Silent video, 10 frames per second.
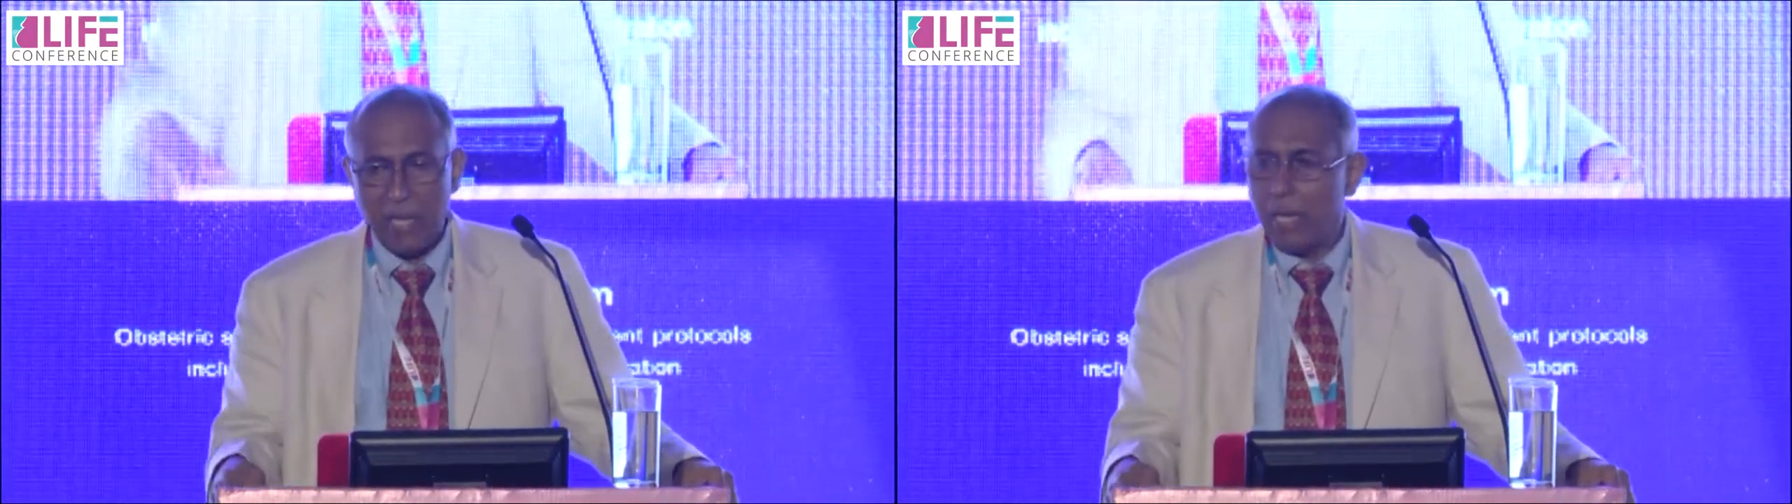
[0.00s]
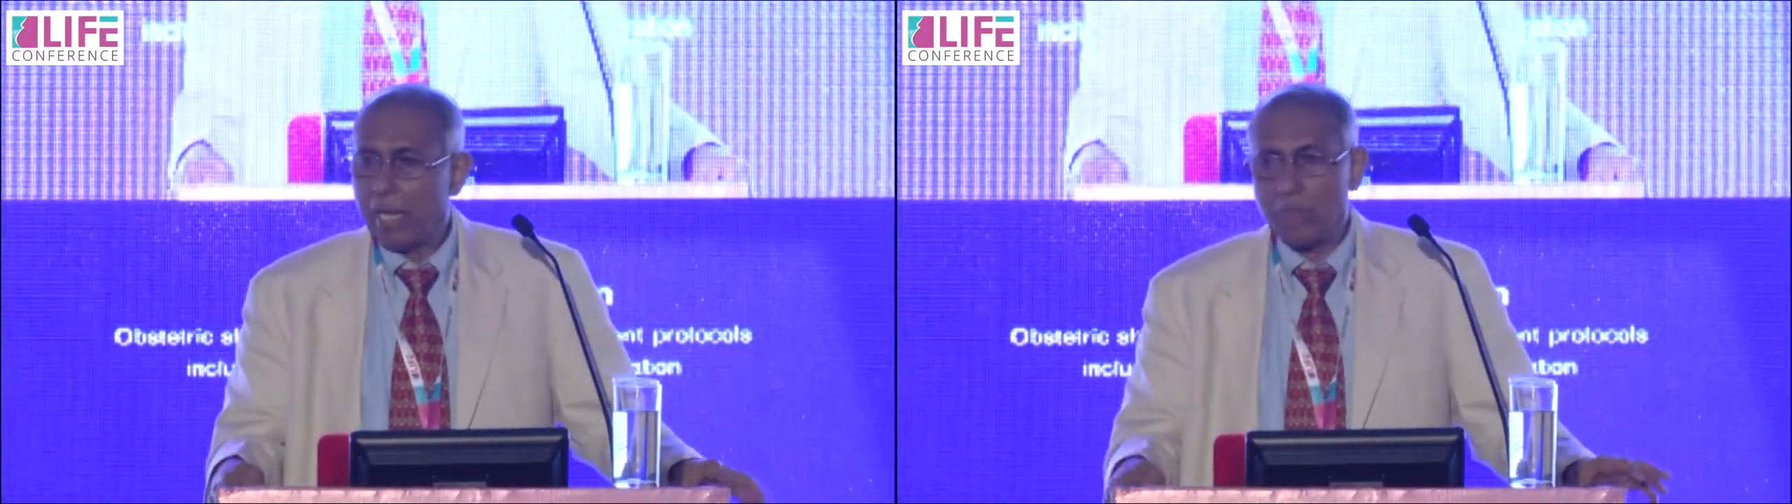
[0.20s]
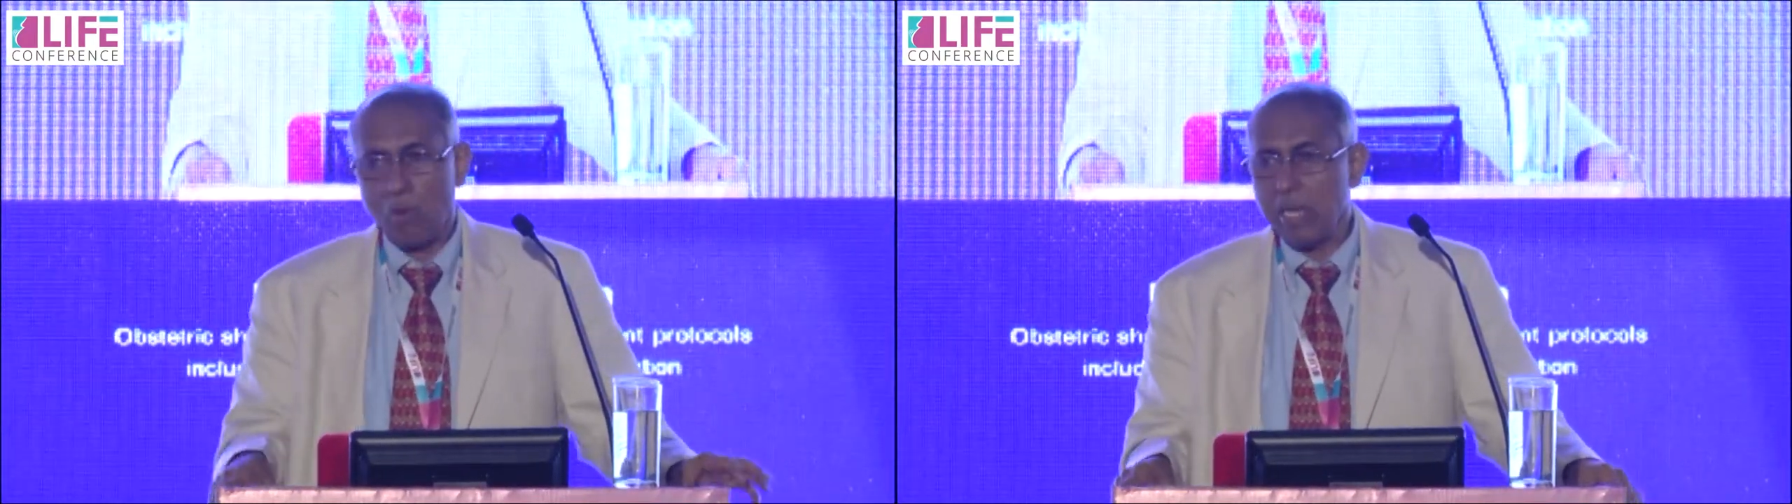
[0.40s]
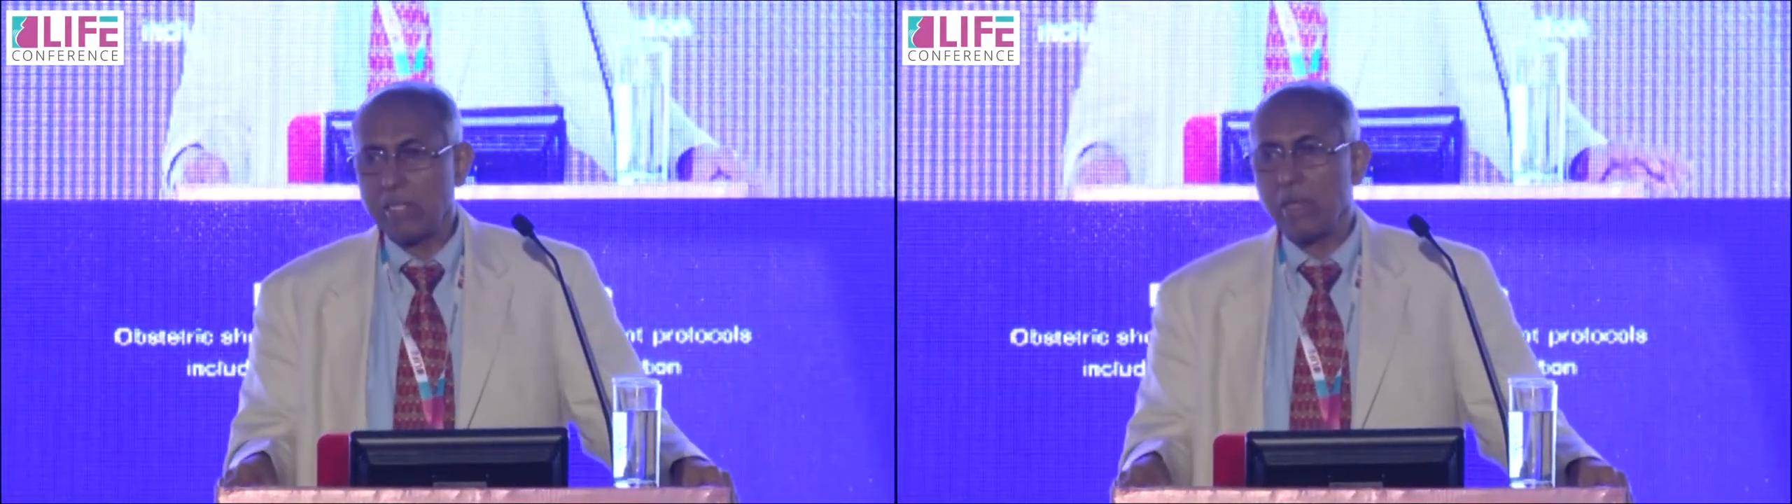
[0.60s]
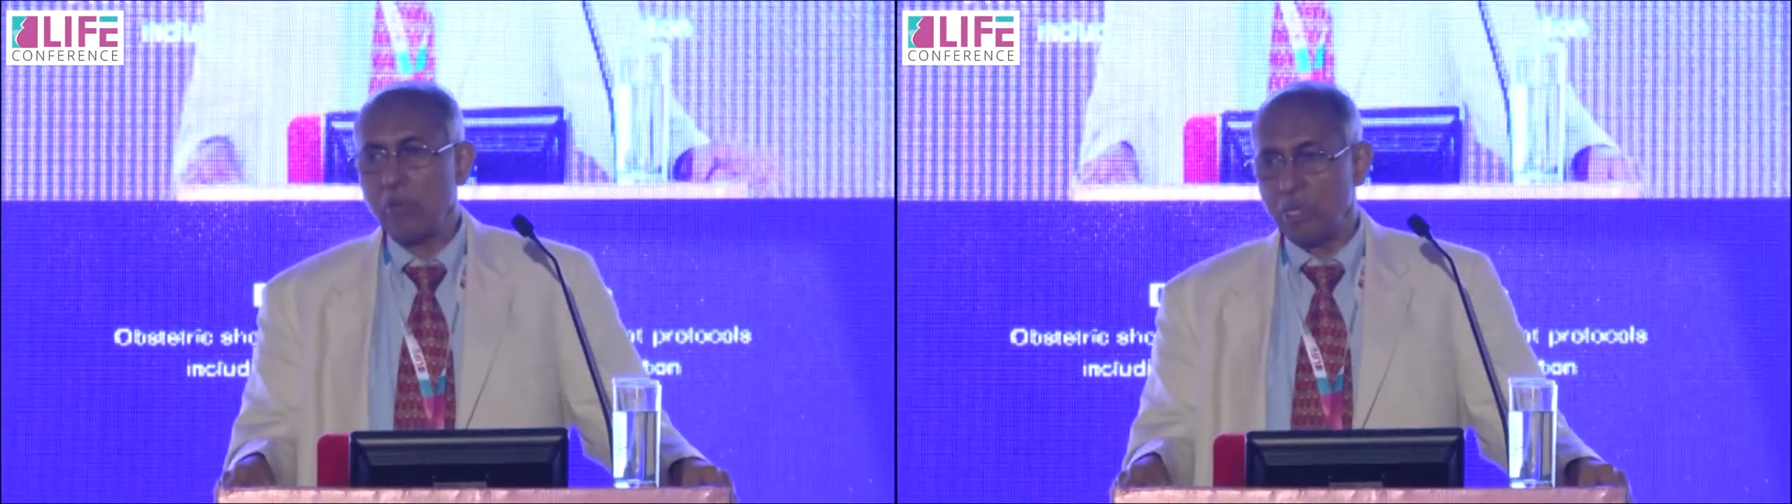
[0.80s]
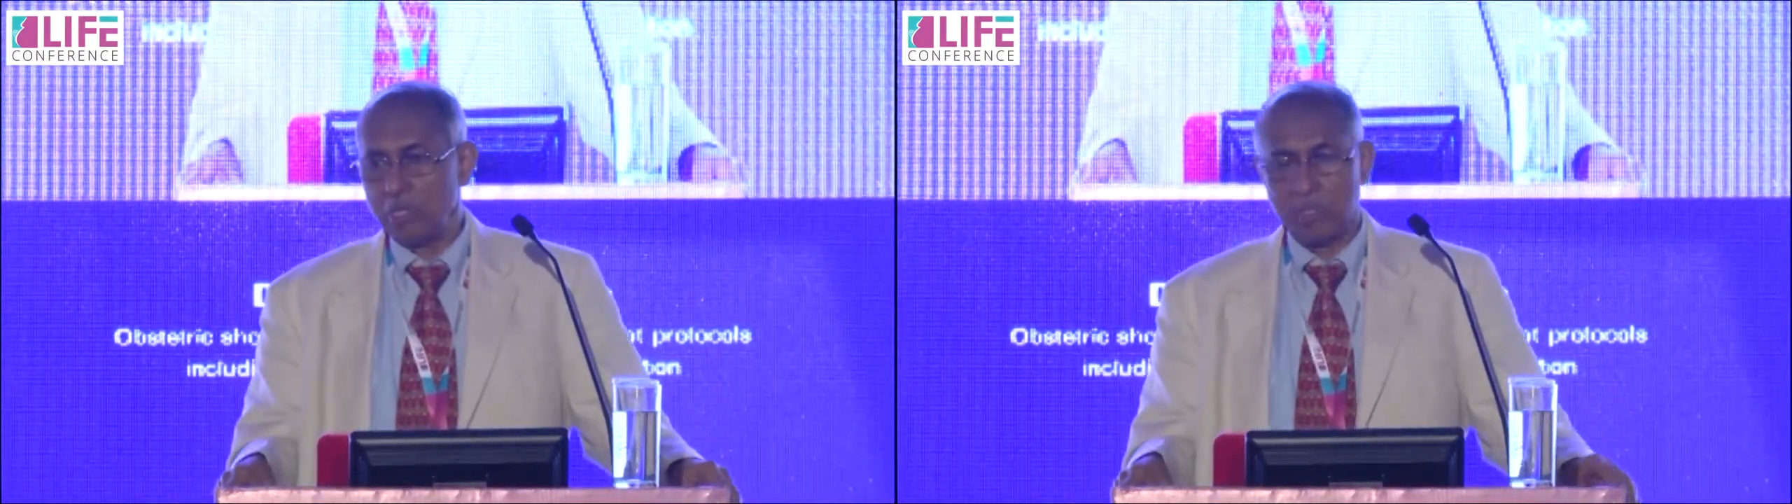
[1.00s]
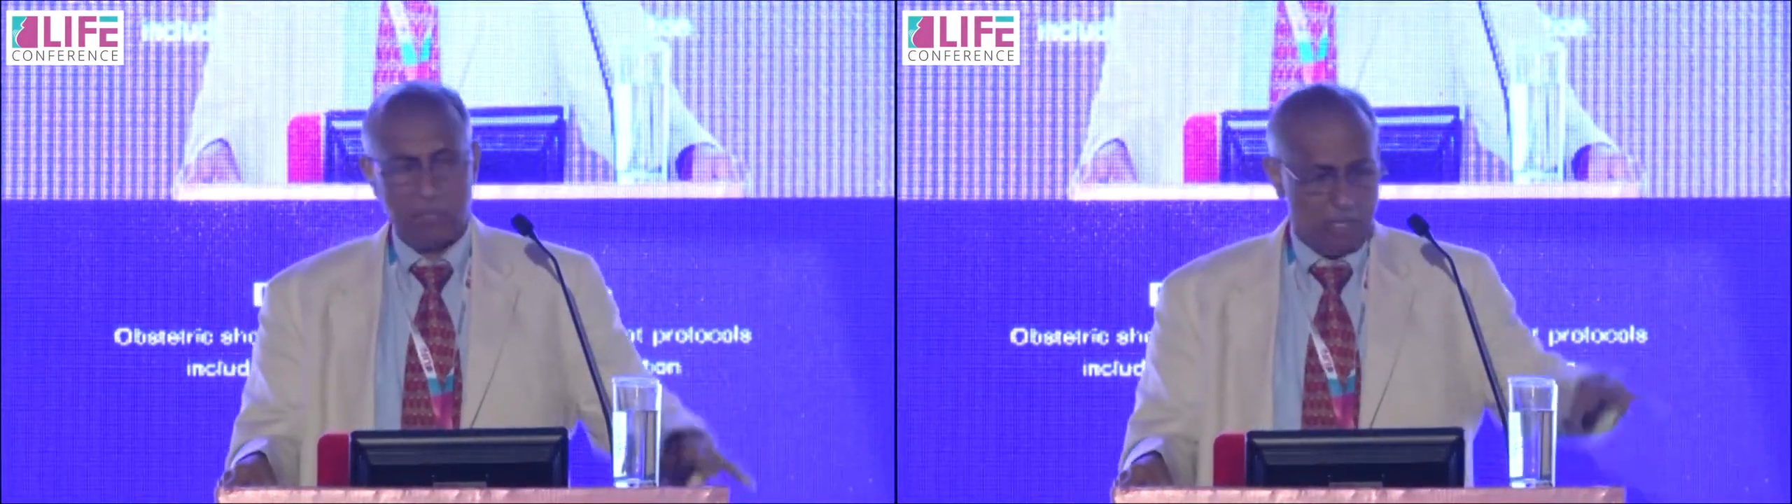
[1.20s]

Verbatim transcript: And the only thing was,